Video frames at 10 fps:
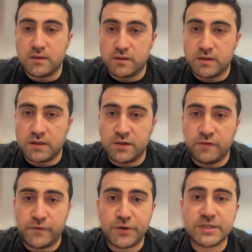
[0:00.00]
the
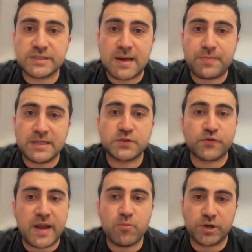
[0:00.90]
first step is
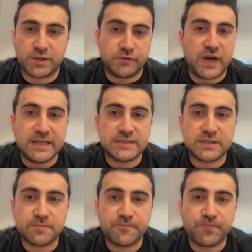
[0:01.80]
framework
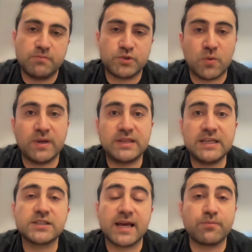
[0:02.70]
advice. So
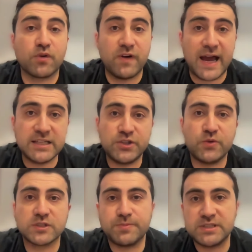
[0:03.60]
Matisse can provide you
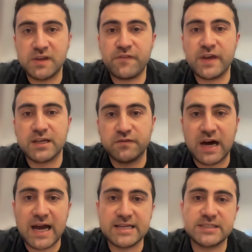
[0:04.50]
a specific
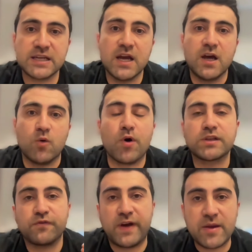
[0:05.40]
advice, what
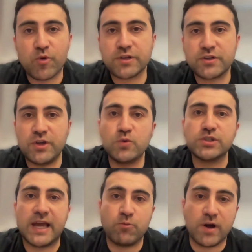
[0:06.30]
framework to use
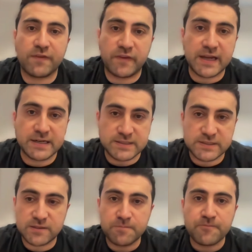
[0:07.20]
and what
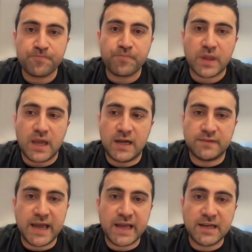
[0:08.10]
thickness.
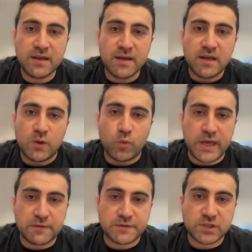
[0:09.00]
Then we
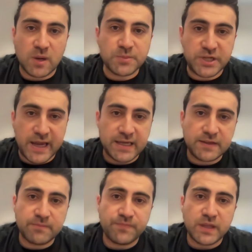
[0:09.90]
have Stump
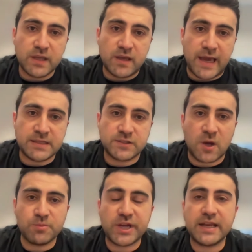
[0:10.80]
shade, and
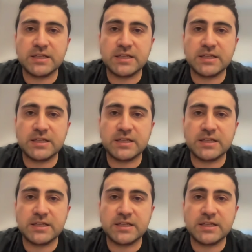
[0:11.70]
Stump shade is